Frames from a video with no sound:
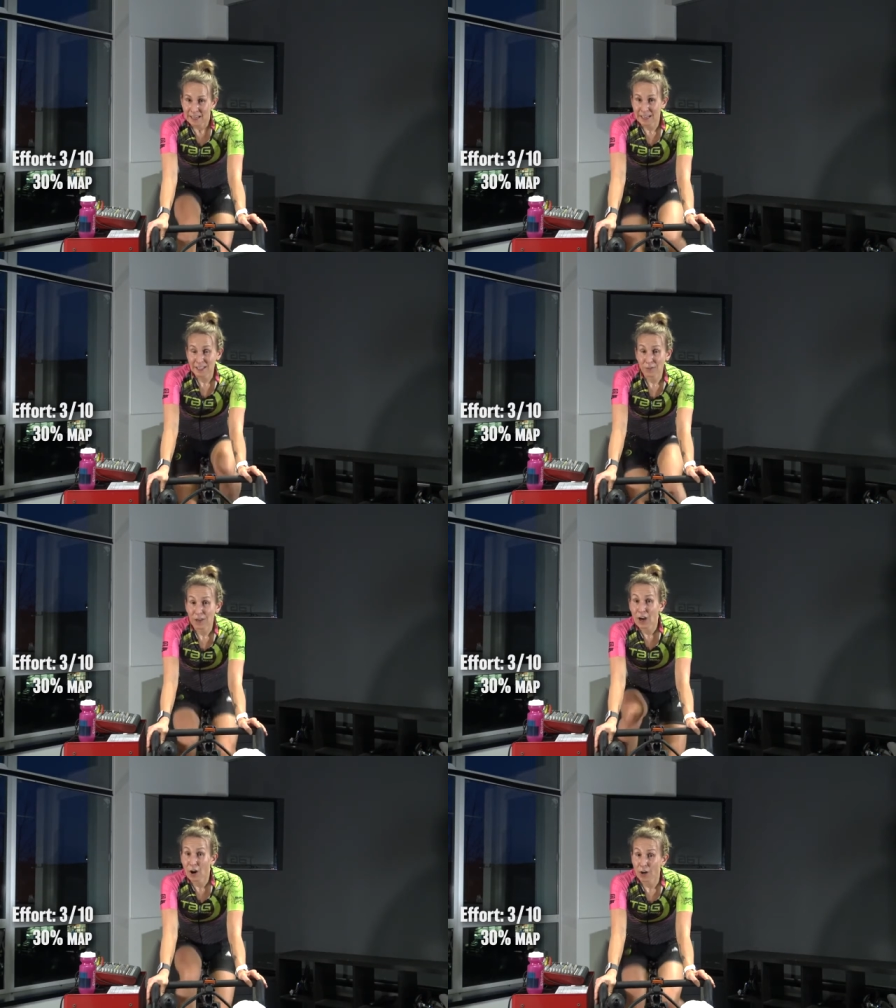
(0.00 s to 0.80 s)
it's a
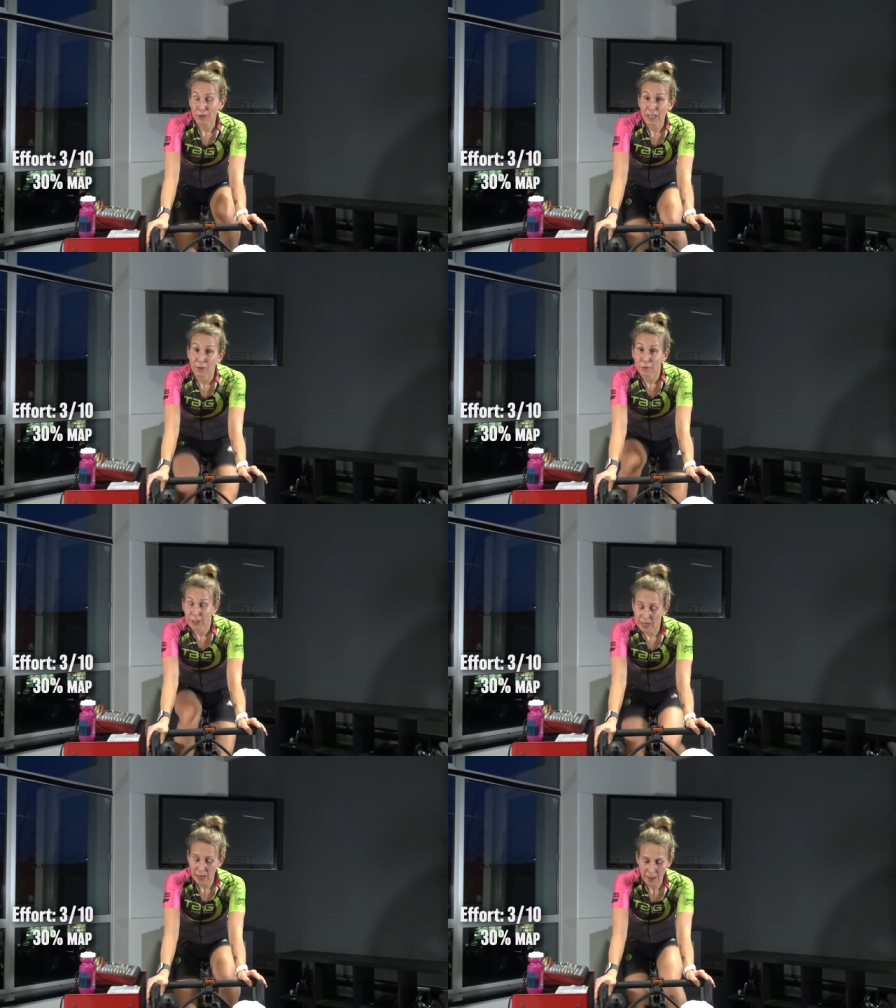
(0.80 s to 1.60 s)
very hard
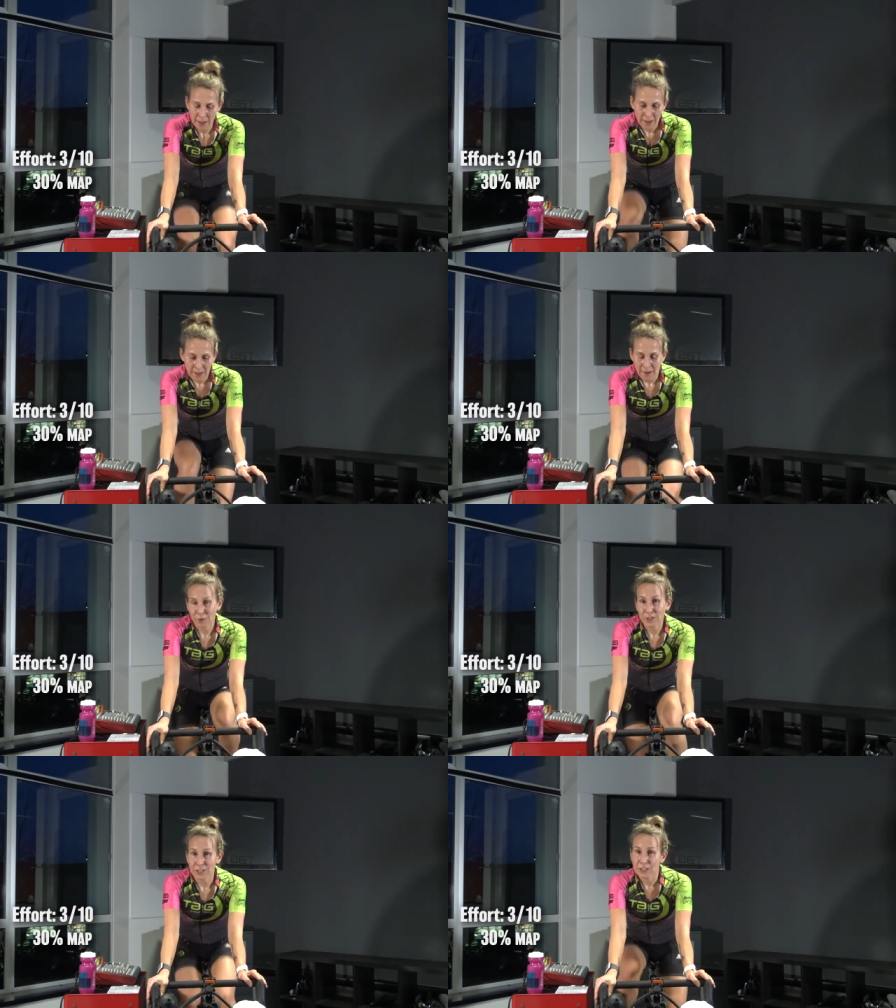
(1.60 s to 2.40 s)
recovery
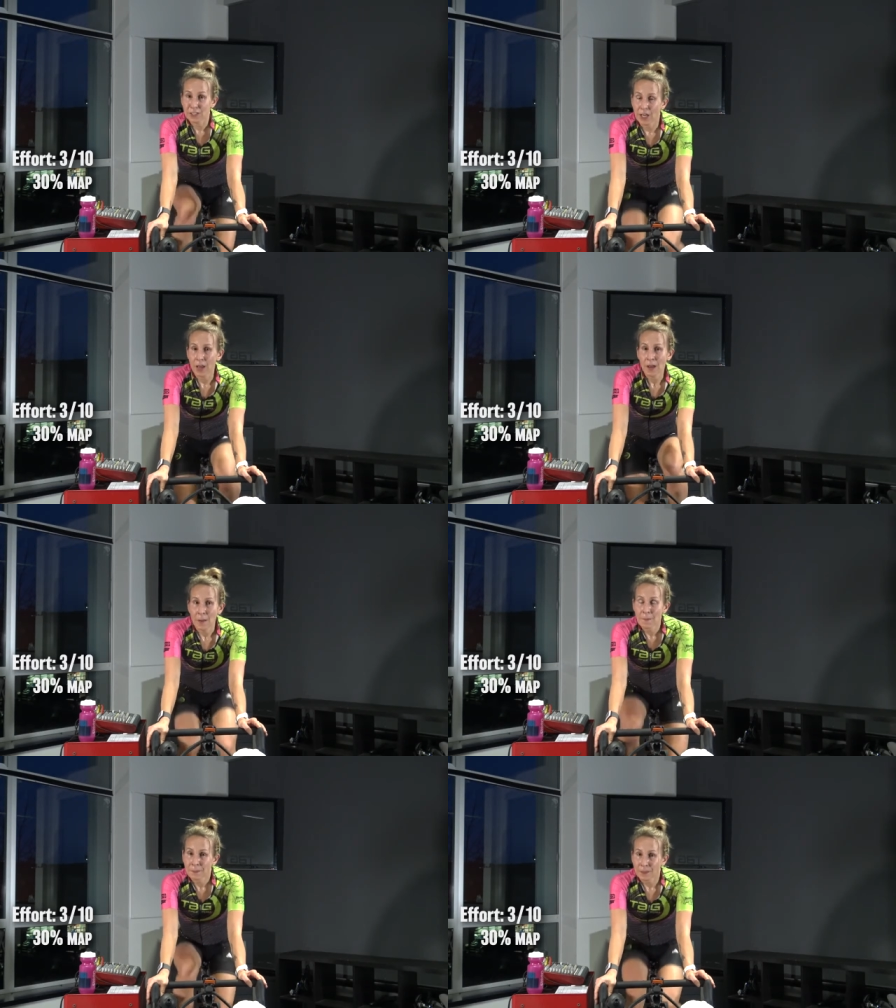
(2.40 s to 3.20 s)
versus
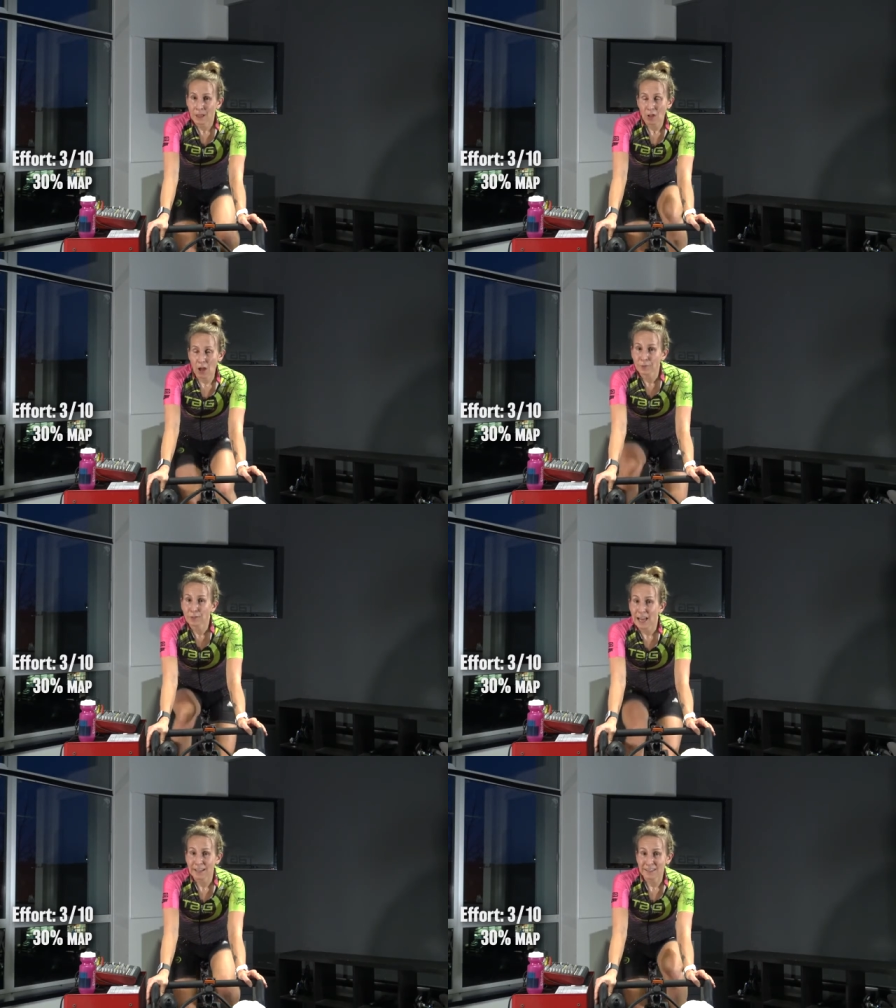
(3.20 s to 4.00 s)
long
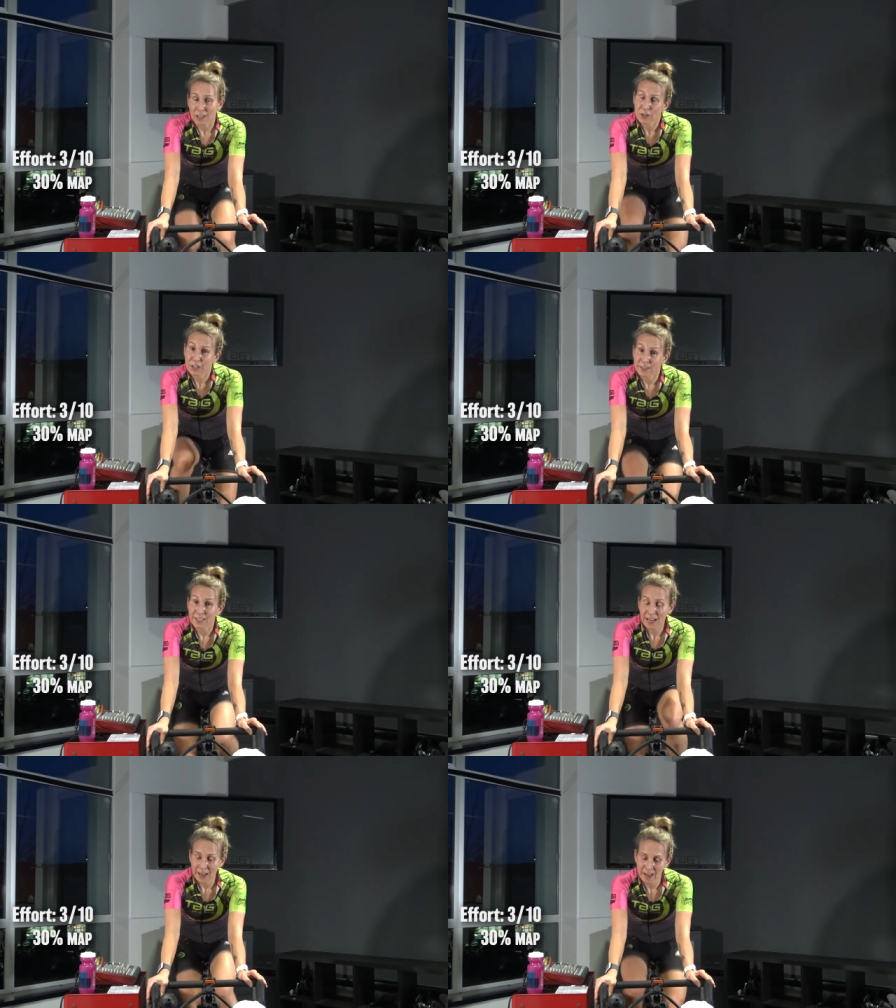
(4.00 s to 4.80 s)
flat
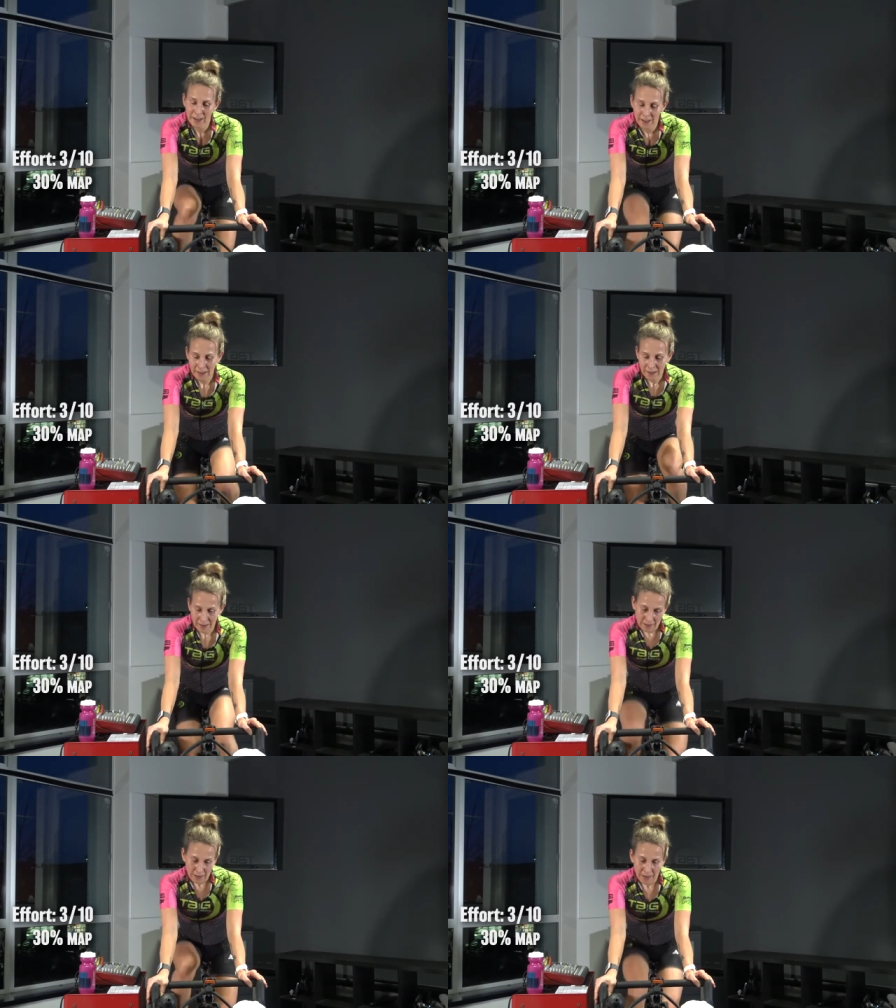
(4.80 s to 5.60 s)
sections.
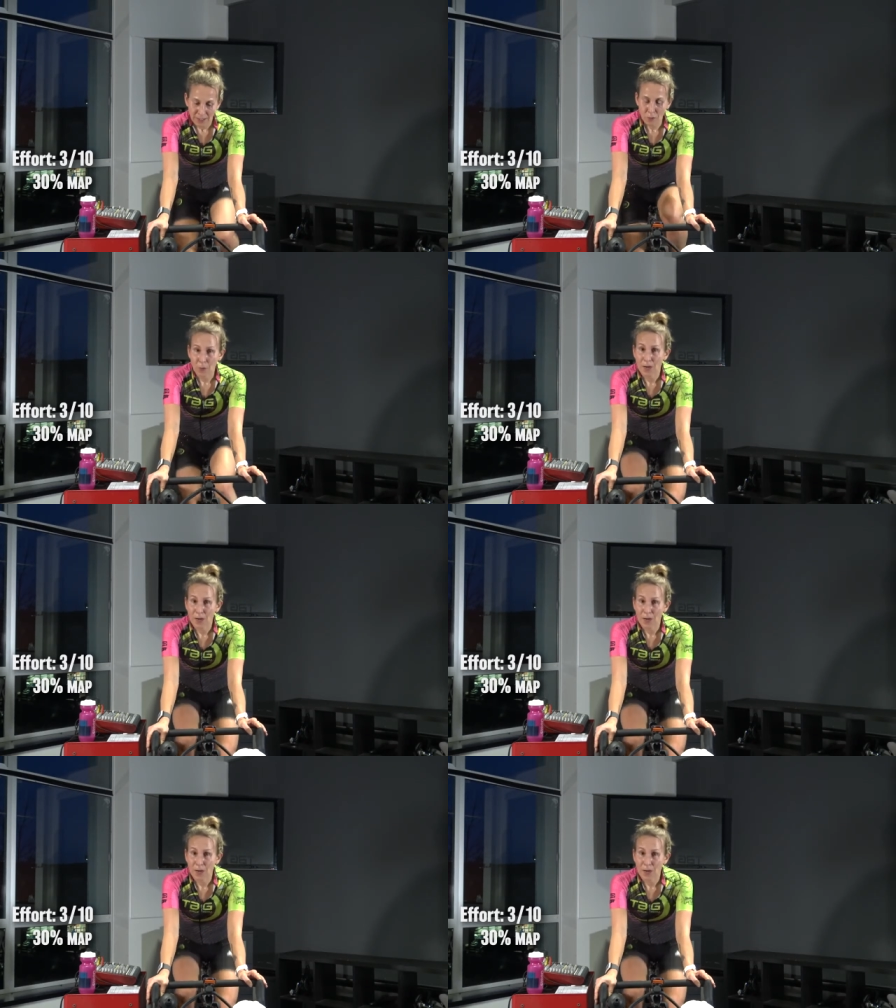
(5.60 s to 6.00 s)
So we